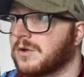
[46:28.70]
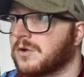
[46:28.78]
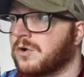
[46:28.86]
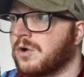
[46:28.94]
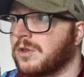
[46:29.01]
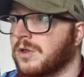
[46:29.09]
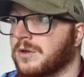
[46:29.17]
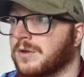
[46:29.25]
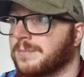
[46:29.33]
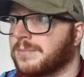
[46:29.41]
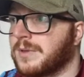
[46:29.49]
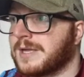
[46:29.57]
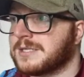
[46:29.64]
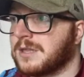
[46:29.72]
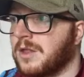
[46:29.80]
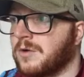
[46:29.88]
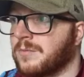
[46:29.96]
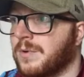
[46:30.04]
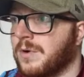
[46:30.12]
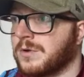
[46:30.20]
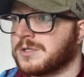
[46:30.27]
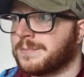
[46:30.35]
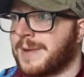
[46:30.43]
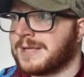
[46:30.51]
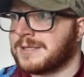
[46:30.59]
Cullen plays a long ball
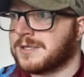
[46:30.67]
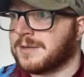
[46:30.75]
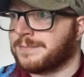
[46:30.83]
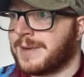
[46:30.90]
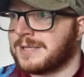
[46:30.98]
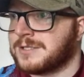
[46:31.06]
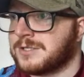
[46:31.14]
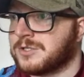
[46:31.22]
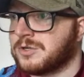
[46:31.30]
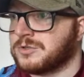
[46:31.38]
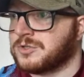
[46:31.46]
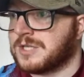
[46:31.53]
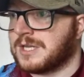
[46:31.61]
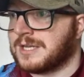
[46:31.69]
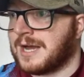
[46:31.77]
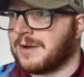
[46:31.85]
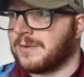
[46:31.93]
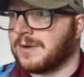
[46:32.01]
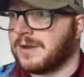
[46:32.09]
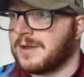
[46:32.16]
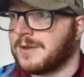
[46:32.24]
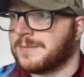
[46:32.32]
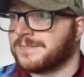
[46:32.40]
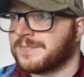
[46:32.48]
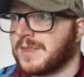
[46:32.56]
to Benson. Benson touches it down.
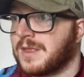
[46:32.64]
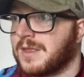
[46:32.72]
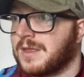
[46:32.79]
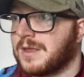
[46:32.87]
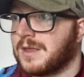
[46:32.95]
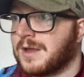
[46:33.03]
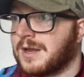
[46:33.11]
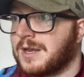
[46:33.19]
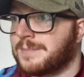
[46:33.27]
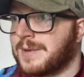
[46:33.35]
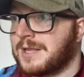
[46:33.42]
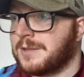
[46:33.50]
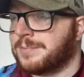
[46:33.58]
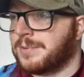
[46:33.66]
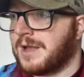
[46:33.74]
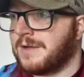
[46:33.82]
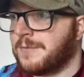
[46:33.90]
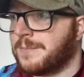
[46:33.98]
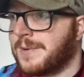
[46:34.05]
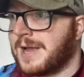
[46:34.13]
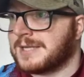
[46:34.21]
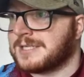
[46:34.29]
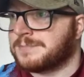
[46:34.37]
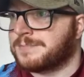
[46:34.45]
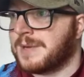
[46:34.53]
Can he beat the player for
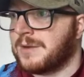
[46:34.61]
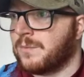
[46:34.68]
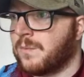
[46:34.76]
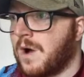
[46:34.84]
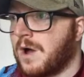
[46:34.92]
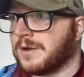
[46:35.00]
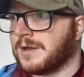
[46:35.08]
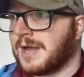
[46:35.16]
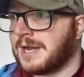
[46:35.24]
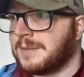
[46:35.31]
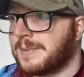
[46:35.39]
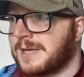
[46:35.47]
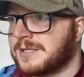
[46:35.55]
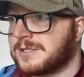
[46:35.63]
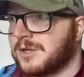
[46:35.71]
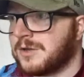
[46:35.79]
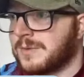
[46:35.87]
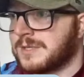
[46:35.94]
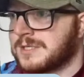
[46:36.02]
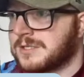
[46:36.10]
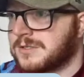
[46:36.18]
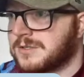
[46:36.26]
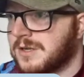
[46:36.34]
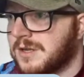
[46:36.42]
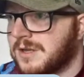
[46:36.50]
pace? He's beat one. Can he beat two? He's
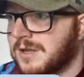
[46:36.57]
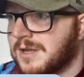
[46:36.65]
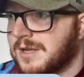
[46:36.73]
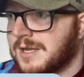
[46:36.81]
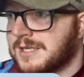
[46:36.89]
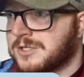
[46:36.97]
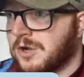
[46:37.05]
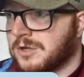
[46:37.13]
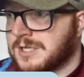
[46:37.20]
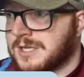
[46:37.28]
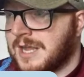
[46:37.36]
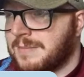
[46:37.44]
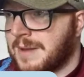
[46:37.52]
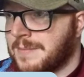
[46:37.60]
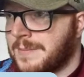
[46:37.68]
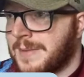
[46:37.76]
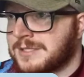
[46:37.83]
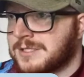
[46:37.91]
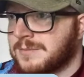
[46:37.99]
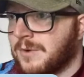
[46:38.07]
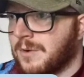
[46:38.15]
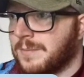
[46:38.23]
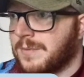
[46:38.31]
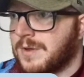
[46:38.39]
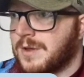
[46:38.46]
got to keep that momentum up.
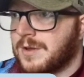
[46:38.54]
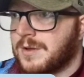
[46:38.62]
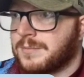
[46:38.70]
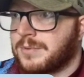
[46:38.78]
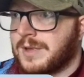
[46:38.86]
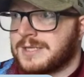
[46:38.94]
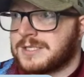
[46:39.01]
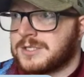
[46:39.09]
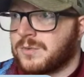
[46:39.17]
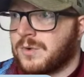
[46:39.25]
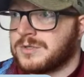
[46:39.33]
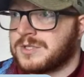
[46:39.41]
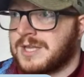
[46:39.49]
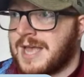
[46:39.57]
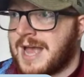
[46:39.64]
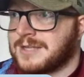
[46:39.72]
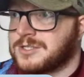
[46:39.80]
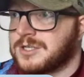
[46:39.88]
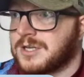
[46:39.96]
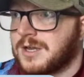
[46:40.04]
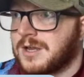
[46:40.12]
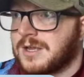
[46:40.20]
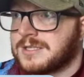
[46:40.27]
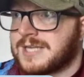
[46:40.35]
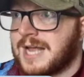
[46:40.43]
Plays it towards the edge.
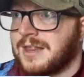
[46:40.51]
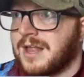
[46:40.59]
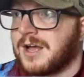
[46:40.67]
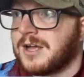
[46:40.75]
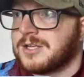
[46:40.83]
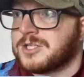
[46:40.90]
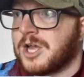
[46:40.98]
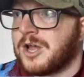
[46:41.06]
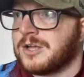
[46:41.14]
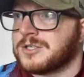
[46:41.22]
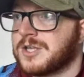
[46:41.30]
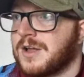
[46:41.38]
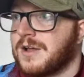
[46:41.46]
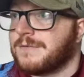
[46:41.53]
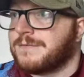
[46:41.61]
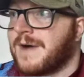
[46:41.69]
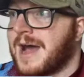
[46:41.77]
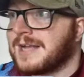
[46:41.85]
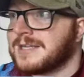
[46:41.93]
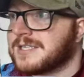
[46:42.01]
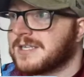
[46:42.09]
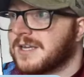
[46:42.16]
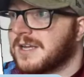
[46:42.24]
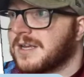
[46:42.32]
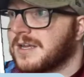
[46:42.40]
Teller turns, finds.
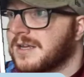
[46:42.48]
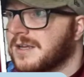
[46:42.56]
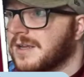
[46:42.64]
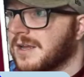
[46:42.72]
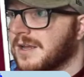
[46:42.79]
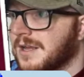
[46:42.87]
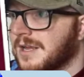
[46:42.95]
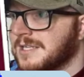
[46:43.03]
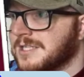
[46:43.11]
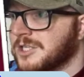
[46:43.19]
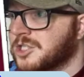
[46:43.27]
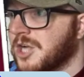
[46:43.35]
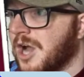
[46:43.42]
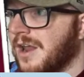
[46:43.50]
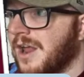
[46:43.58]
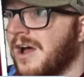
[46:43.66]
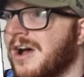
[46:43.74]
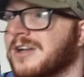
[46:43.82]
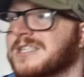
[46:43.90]
It's a shot. Oh,